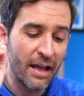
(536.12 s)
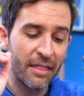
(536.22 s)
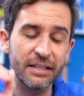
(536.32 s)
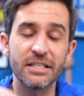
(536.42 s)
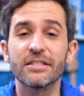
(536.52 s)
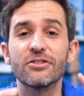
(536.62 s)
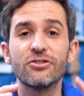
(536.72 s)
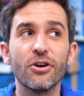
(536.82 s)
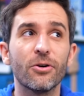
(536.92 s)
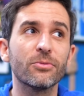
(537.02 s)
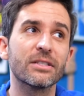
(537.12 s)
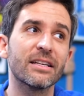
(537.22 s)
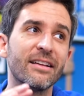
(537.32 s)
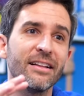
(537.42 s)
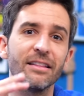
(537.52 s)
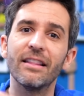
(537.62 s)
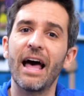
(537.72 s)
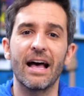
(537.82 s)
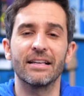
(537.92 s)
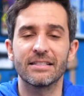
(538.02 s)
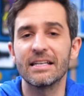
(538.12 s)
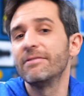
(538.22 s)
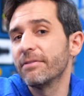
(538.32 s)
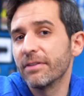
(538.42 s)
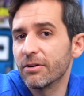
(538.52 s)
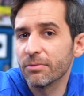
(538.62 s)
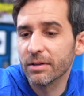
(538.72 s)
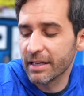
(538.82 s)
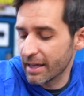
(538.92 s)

that just don't last, even if they don't really